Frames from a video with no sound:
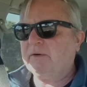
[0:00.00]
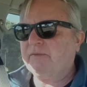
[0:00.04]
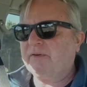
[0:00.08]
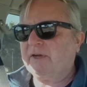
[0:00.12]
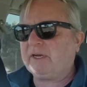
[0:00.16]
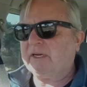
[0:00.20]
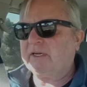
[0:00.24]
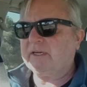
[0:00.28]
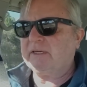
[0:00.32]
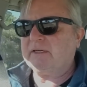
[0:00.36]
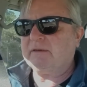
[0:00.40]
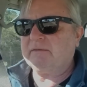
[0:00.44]

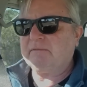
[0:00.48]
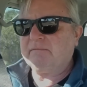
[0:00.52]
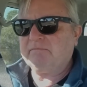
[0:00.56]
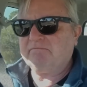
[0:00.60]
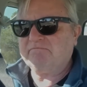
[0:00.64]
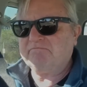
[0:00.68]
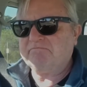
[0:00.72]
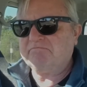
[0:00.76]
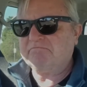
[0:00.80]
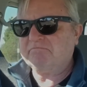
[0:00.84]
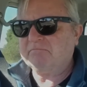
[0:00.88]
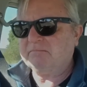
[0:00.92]
we've had
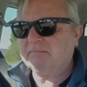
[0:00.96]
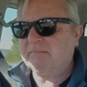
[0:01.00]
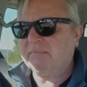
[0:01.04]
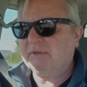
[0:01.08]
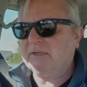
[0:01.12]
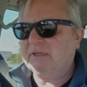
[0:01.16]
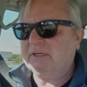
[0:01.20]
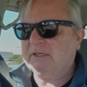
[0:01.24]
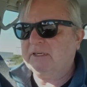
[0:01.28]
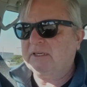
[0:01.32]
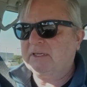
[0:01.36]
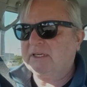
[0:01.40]
in
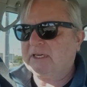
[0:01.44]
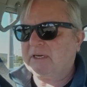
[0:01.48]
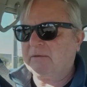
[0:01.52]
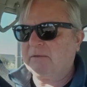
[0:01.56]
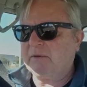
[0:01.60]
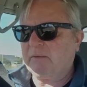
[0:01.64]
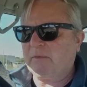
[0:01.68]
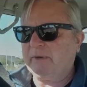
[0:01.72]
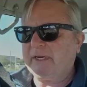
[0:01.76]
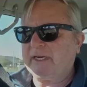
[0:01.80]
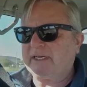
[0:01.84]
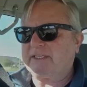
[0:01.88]
a
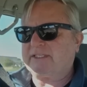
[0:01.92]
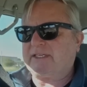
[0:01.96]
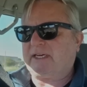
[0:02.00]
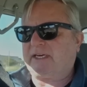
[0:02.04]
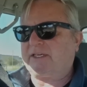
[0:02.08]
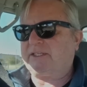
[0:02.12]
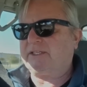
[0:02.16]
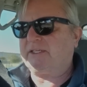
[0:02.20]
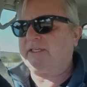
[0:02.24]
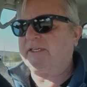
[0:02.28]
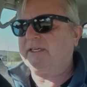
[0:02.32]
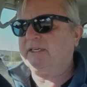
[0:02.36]
couple of
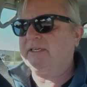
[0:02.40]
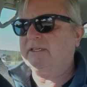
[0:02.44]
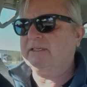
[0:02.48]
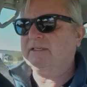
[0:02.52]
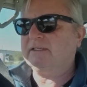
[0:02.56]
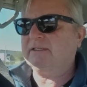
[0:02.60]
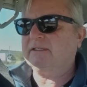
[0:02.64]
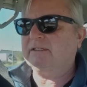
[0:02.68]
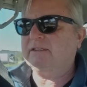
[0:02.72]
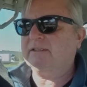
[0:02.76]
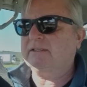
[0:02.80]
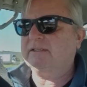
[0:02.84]
weeks, actually.